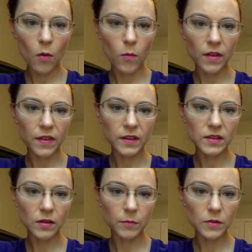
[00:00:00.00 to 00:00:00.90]
with it.
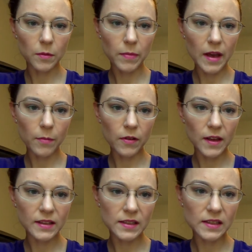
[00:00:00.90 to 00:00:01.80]
So I'm doing
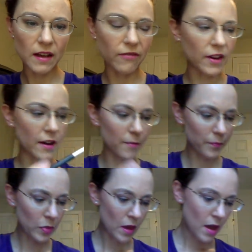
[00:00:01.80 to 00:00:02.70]
Pebble and Sapphire.
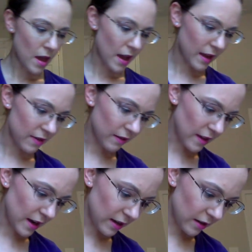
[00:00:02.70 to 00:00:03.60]
Again, the
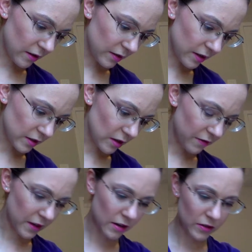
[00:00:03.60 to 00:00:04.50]
lighting is
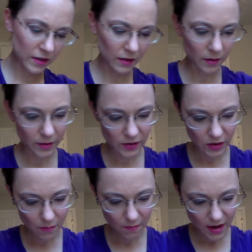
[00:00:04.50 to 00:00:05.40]
off in here just a little bit,
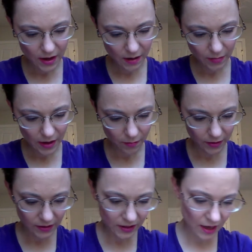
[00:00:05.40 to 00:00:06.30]
so you may not be able
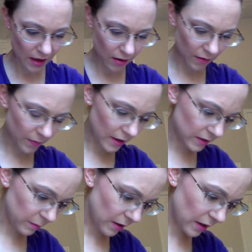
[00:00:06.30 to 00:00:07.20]
to tell
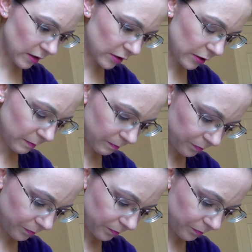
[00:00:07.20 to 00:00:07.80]
as much